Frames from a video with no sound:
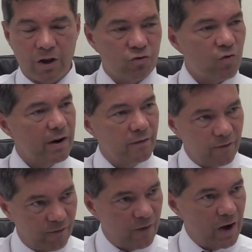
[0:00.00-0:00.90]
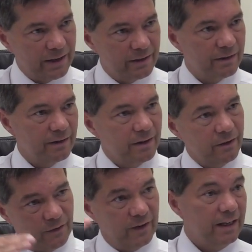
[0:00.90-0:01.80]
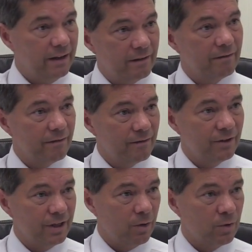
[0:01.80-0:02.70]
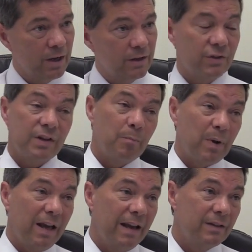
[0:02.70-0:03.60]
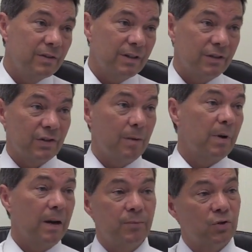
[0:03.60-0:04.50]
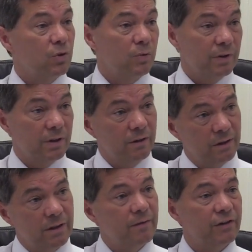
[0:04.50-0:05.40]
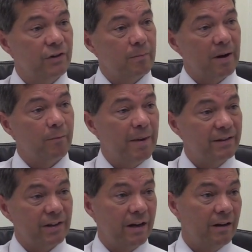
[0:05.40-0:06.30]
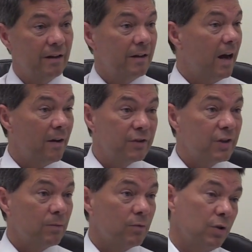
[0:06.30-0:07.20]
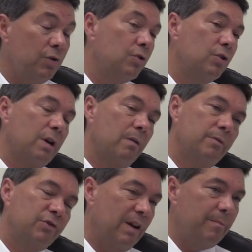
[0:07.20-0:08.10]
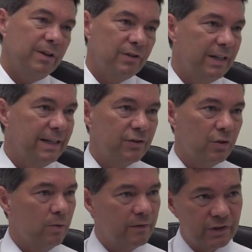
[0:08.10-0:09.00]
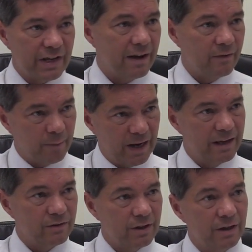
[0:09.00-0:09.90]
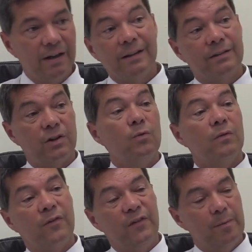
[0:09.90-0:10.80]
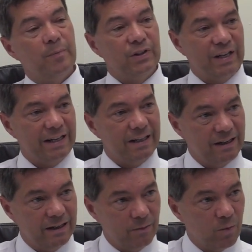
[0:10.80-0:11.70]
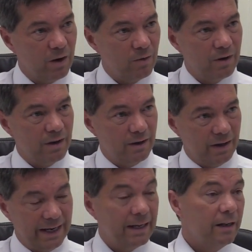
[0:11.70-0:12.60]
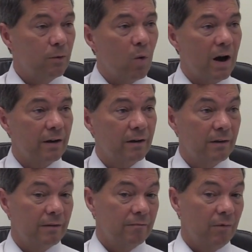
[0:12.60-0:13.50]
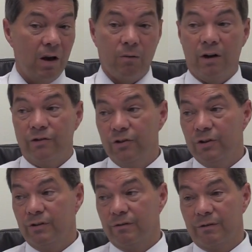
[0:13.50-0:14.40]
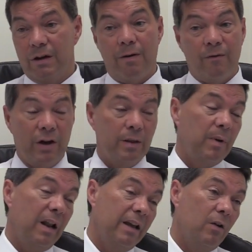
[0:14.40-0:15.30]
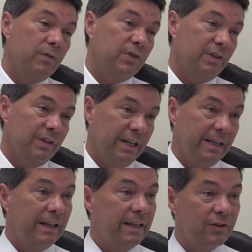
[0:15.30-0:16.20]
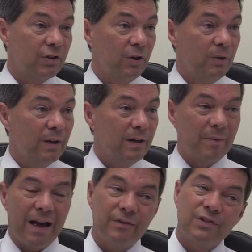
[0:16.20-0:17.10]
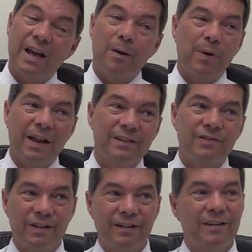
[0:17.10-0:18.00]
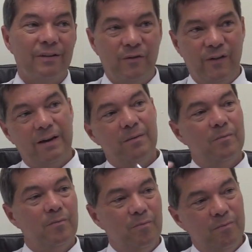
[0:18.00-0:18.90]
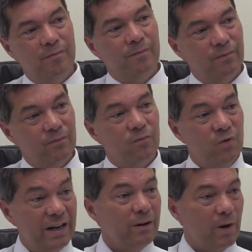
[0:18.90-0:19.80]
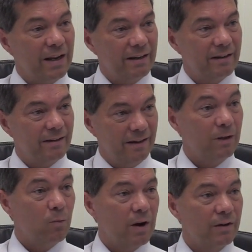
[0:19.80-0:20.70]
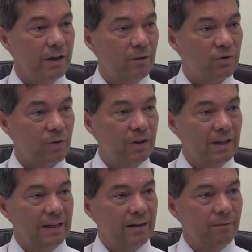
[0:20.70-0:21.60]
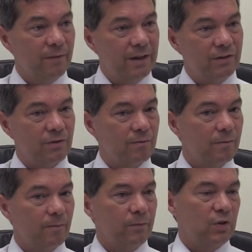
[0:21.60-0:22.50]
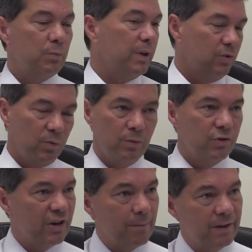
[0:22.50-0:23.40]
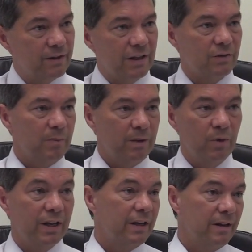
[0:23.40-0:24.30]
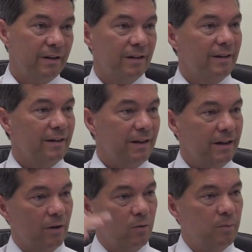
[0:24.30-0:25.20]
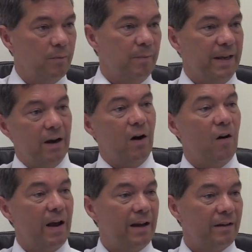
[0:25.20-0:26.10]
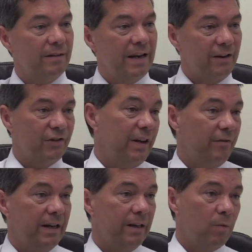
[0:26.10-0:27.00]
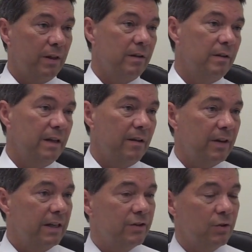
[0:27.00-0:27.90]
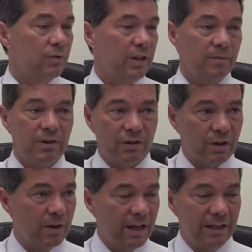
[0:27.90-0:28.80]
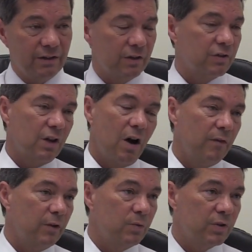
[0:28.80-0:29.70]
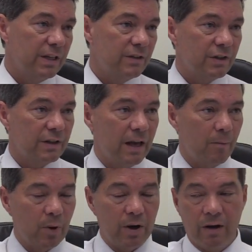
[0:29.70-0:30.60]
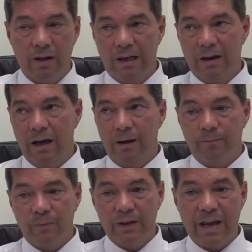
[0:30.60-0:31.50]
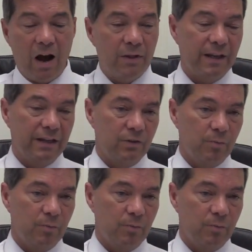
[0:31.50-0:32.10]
trying to find your feet. You know, some players at some clubs suit the division above better, others don't. So you could go up as champions in League Two with a set of players that don't fit particularly well in League One. Likewise, you could go up via the playoffs in League Two, but have a set of players that fit really well in League One. You know, so there's, just because we was champions doesn't mean we're gonna, you know, be higher next year in League One than the other League Two teams. It's a start of a new season and that. But yeah, I think it's